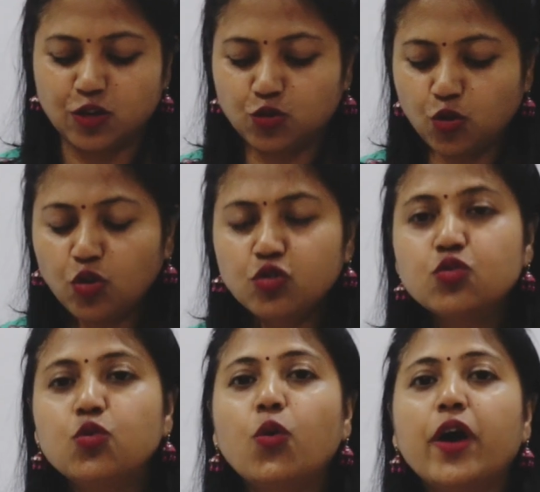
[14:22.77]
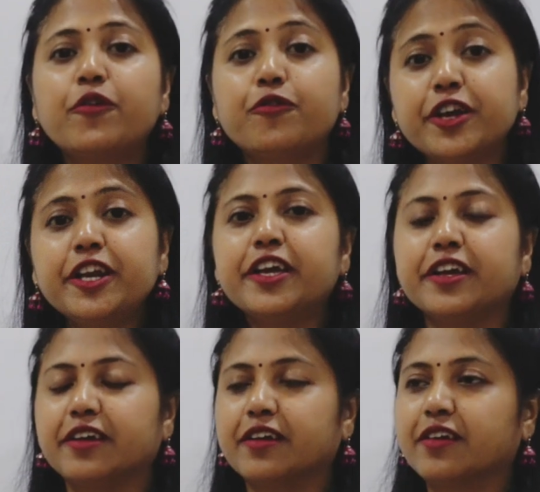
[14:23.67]
those who are
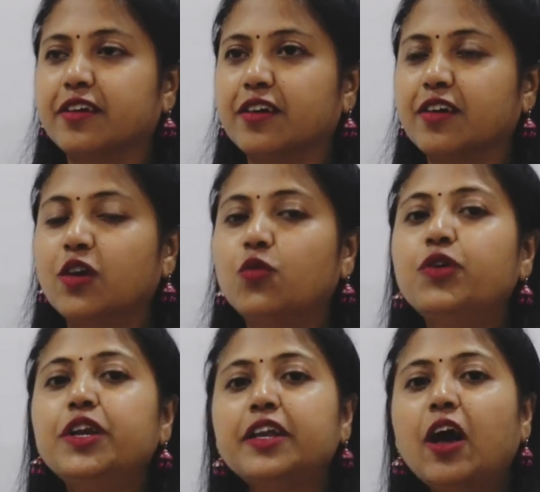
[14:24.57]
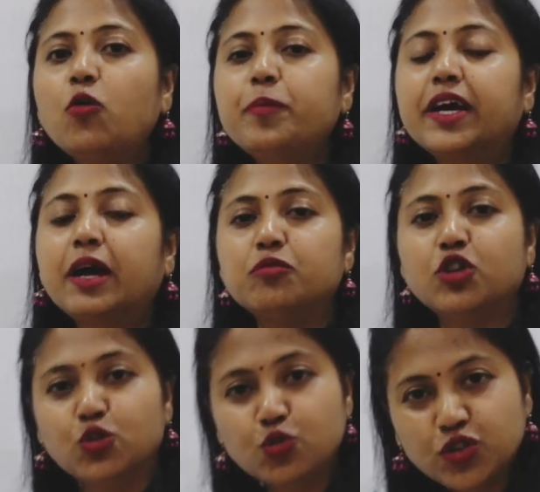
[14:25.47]
winning will now become the
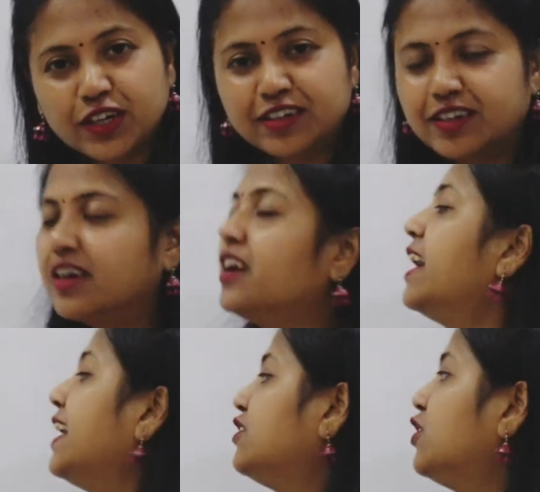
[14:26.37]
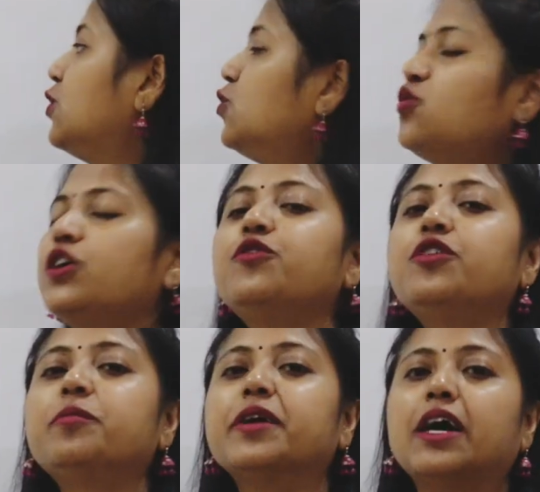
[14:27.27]
loser and the loser
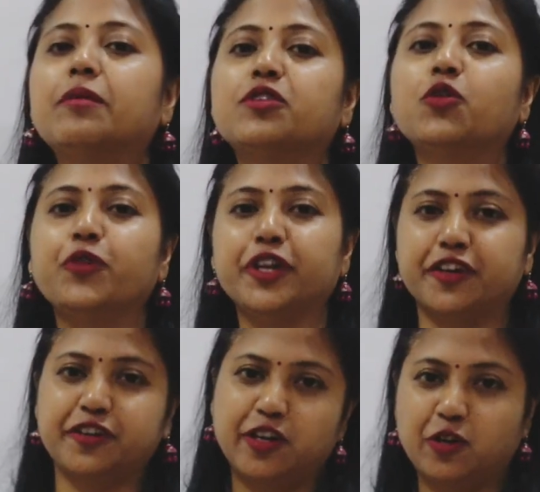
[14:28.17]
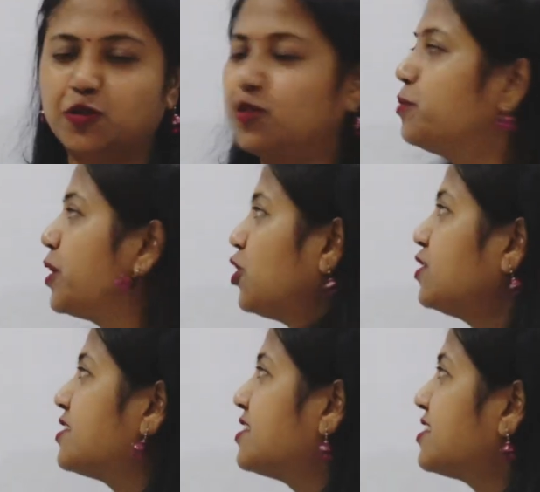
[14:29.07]
will become the winner now,
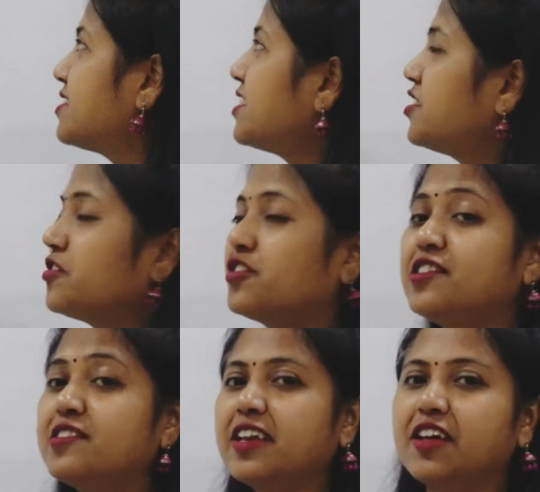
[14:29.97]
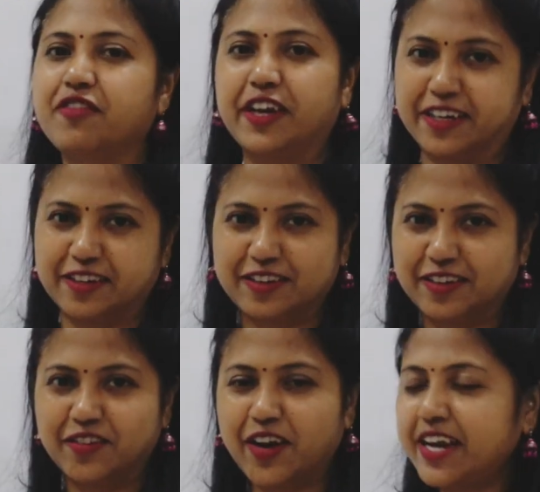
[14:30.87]
because this is a reversal effect,
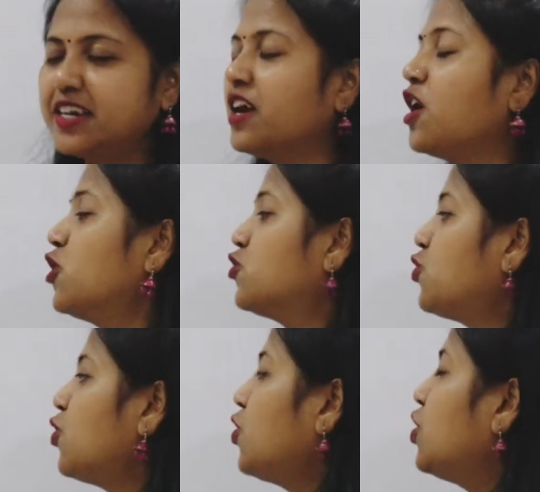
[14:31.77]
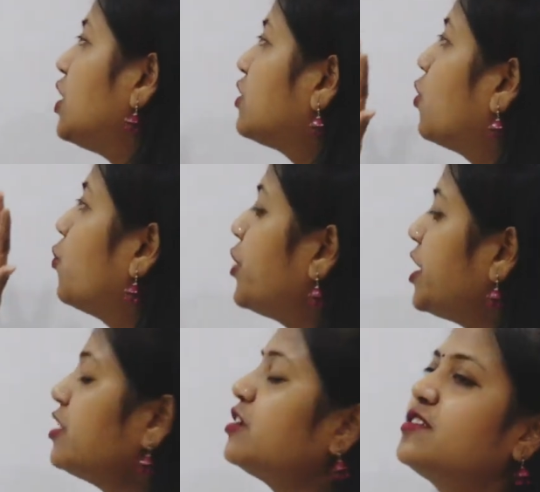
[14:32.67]
right? So the
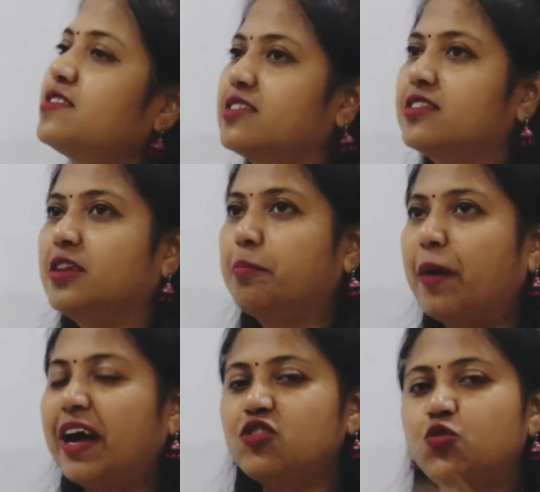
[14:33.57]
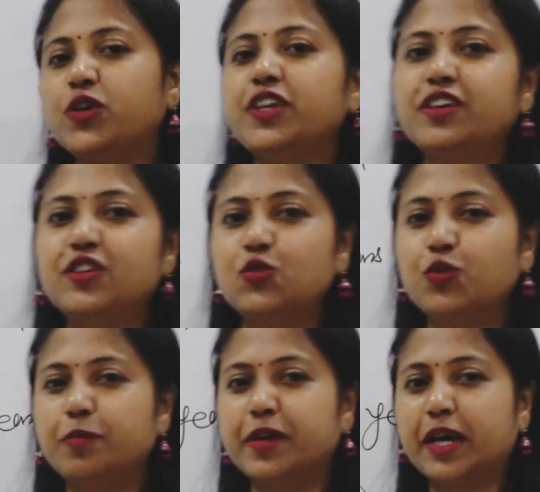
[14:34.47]
winners, the past winners
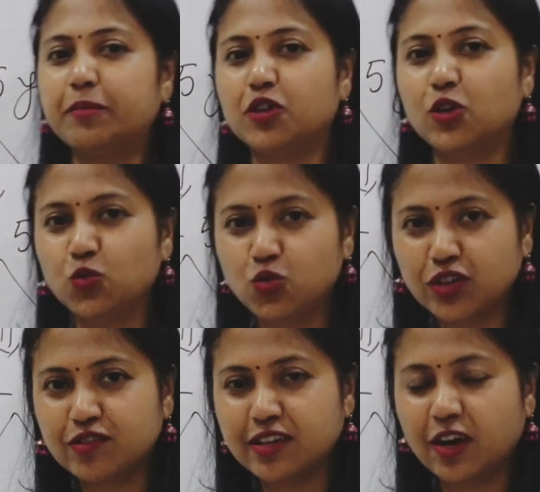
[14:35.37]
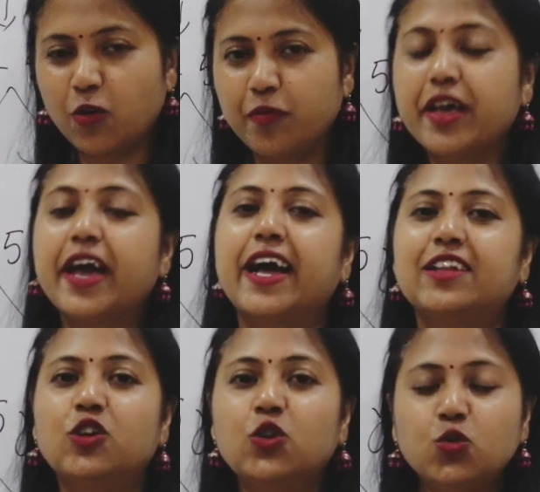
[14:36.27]
will become the losers now,
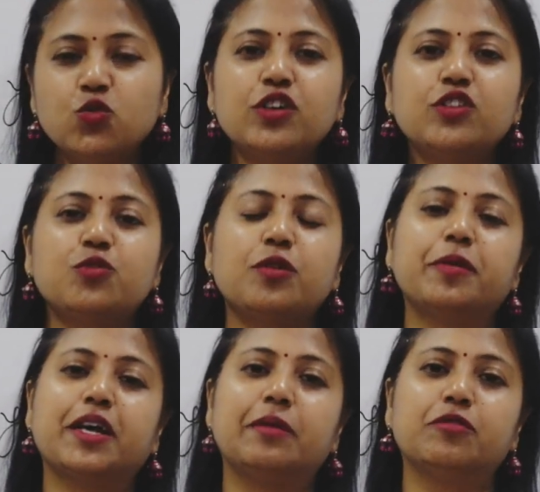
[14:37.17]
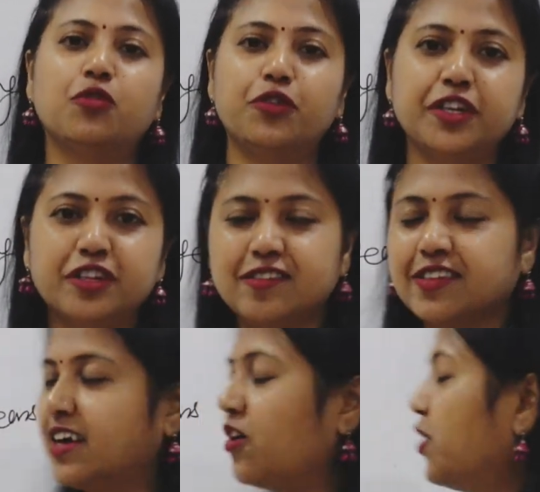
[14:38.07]
and the losers will become the winners
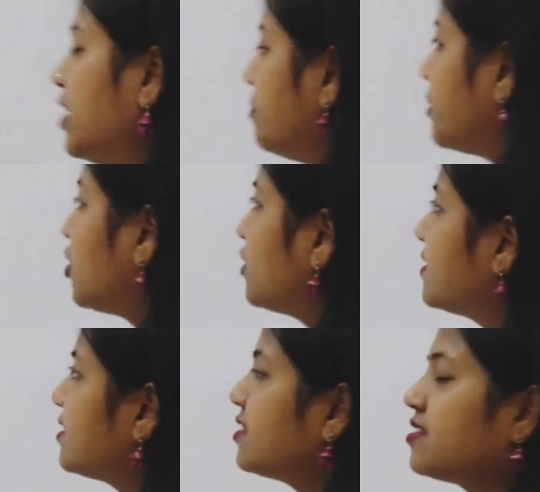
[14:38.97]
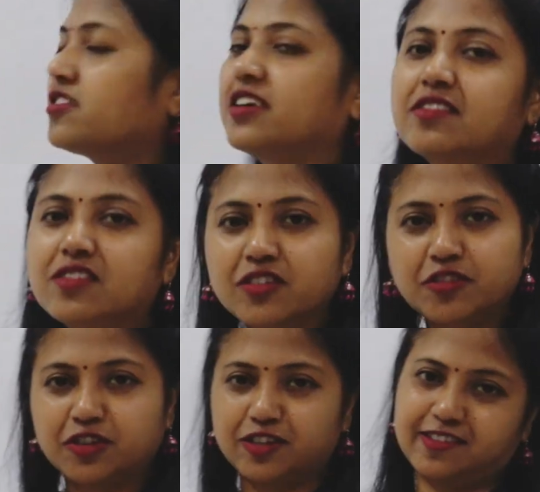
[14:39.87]
now, because this is just a
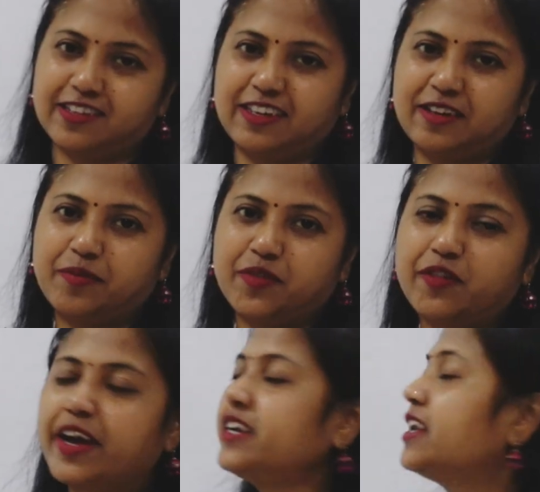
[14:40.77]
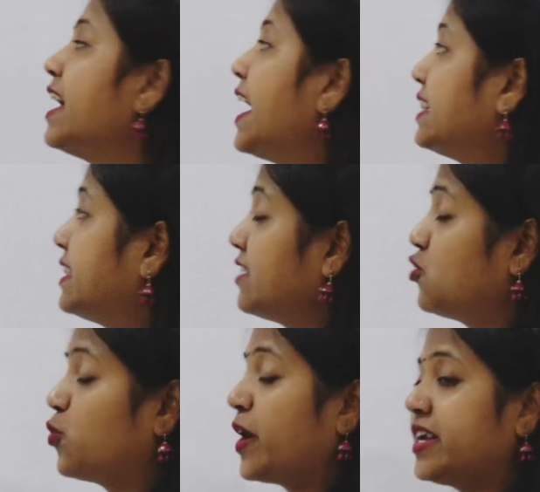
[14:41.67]
reversal. Right? And
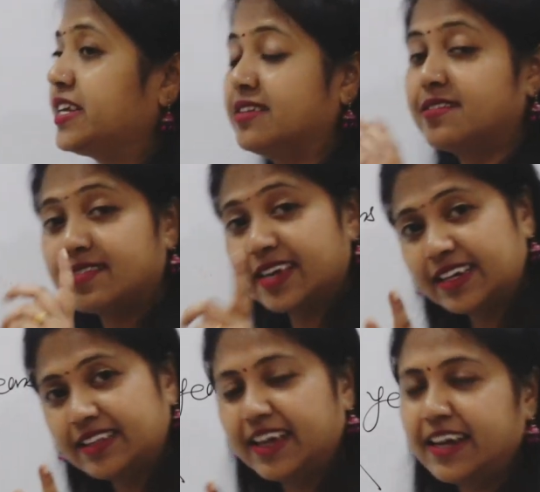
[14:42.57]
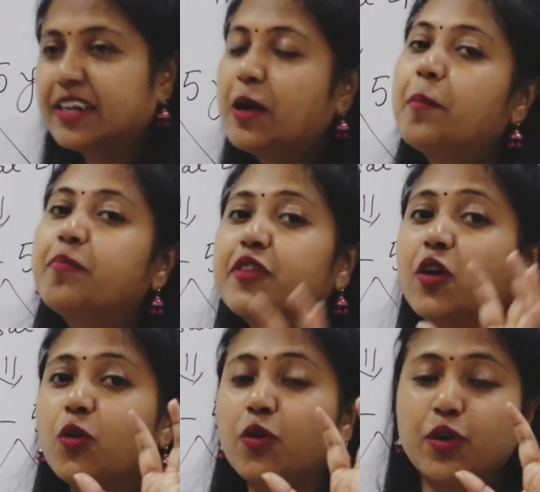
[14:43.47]
that's why it is said that
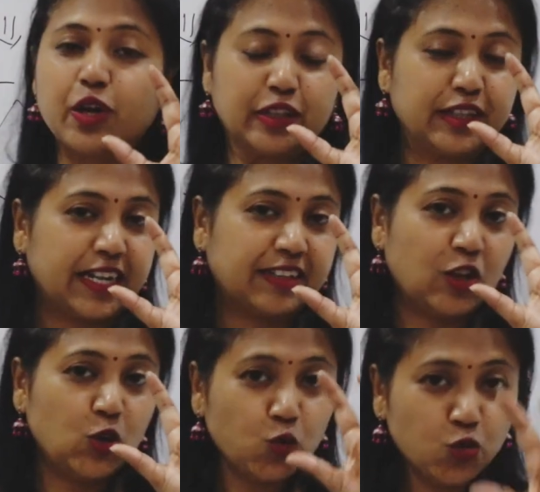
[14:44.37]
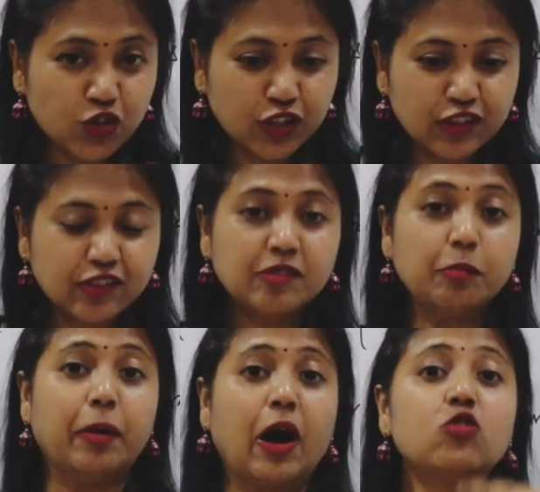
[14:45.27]
the losers
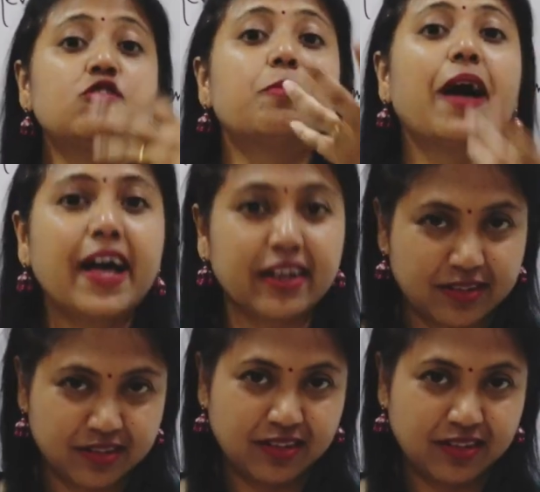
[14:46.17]
bounce back.